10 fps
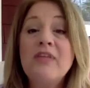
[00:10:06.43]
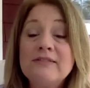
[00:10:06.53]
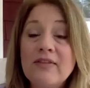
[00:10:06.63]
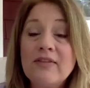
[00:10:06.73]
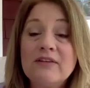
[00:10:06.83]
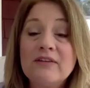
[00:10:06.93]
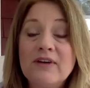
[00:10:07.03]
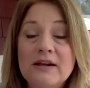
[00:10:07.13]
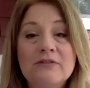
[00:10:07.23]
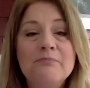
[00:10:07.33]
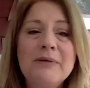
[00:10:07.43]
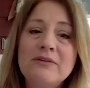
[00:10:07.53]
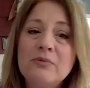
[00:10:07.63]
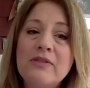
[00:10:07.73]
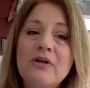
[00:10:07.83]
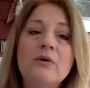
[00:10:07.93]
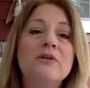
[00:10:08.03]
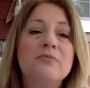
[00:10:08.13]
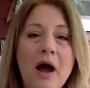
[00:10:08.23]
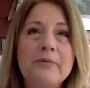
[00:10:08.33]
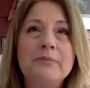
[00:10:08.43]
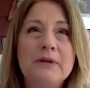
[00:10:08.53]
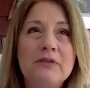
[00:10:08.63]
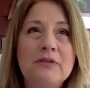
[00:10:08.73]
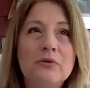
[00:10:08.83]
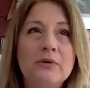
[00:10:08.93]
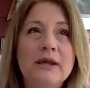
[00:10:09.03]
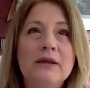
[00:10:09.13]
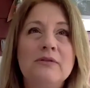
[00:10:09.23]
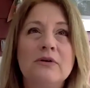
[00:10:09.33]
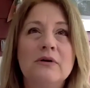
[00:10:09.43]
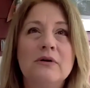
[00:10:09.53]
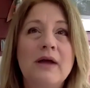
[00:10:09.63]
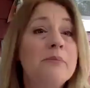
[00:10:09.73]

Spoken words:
So that's how they can find us. Best way, though, is probably through either,